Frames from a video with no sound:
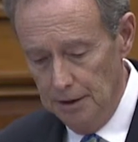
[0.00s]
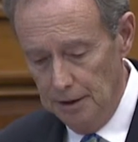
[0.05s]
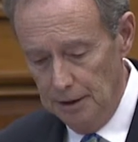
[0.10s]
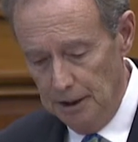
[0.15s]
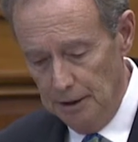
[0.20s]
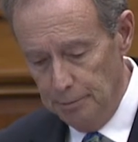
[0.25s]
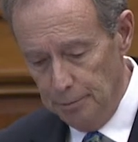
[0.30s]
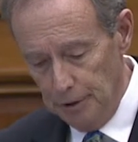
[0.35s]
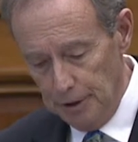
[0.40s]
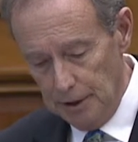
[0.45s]

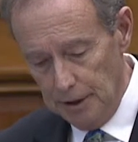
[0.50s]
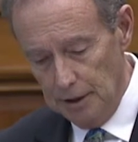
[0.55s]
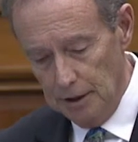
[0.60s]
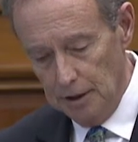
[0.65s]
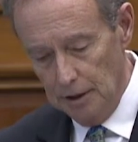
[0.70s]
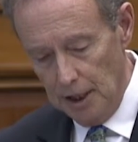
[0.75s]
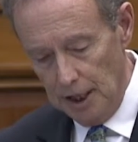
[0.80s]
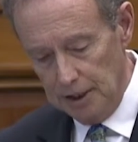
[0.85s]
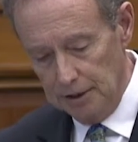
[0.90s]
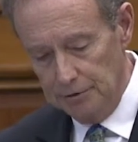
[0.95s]
and I put in
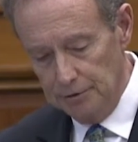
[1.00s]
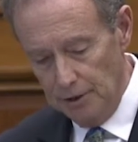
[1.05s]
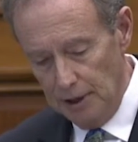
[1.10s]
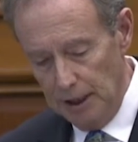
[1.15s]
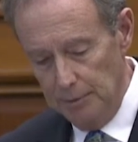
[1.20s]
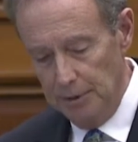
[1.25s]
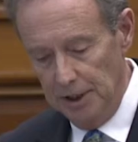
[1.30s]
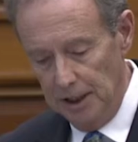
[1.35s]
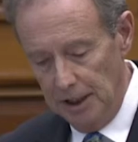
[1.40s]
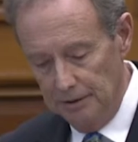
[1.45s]
a lot of
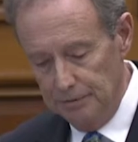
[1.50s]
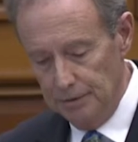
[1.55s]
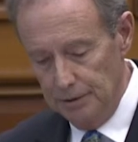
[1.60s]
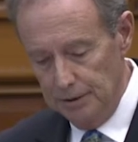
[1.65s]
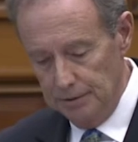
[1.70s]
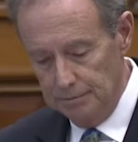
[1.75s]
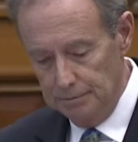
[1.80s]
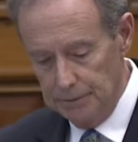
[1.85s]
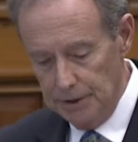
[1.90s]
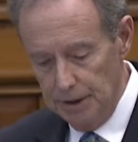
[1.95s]
time and
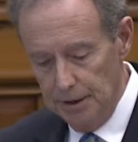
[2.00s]
effort,